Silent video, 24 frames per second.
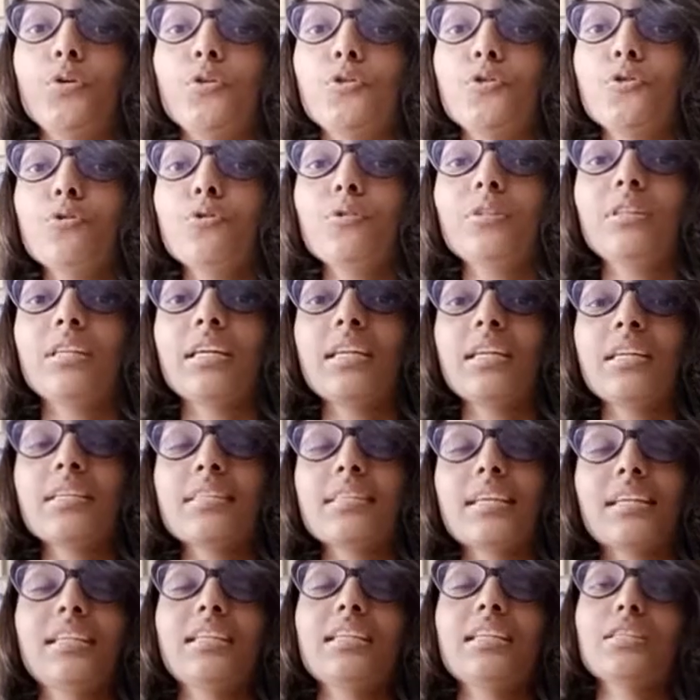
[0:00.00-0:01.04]
two things,
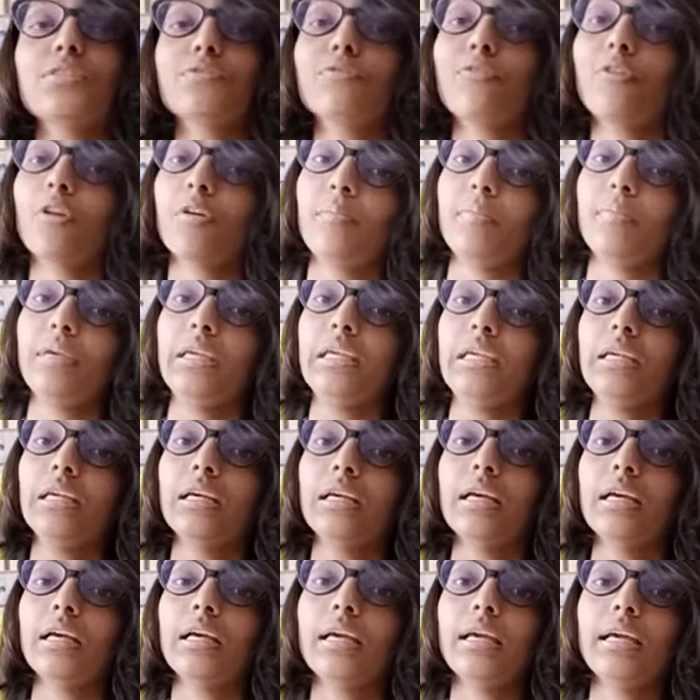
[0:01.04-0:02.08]
at least for me,
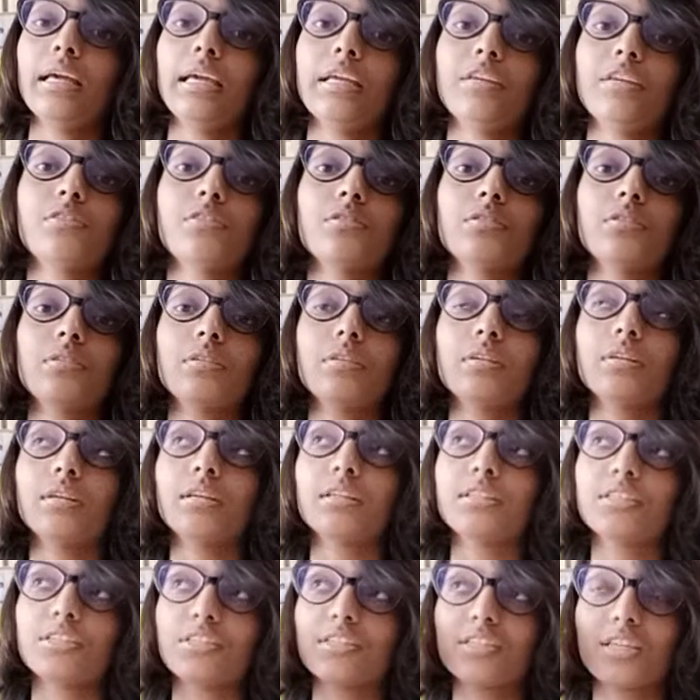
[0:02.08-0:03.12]
it
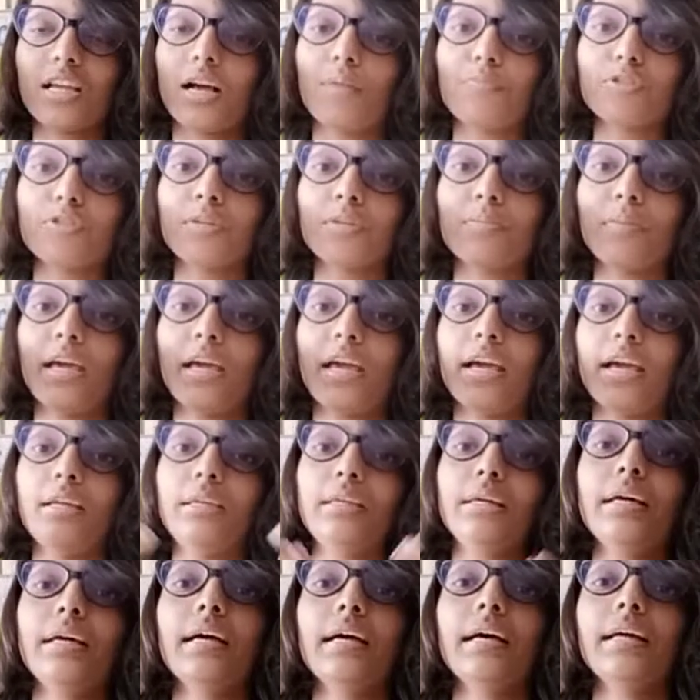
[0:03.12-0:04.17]
just comes in my
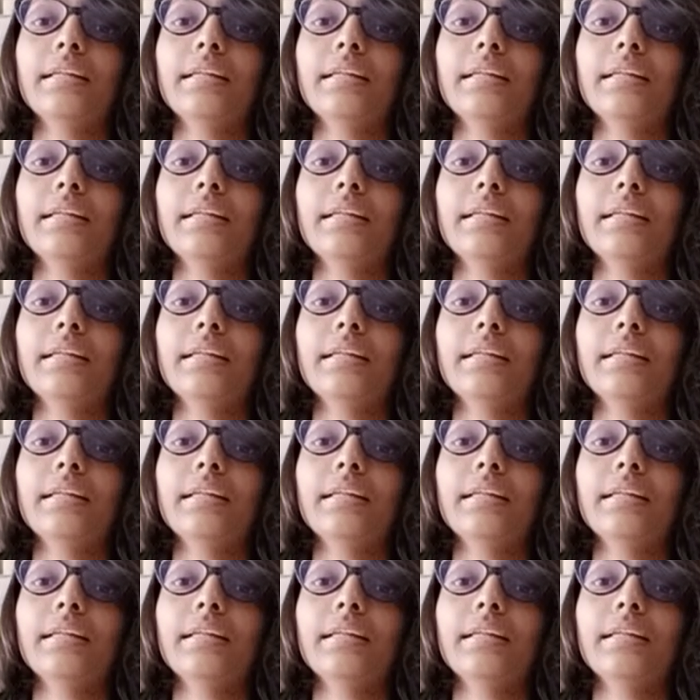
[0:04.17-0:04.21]
head.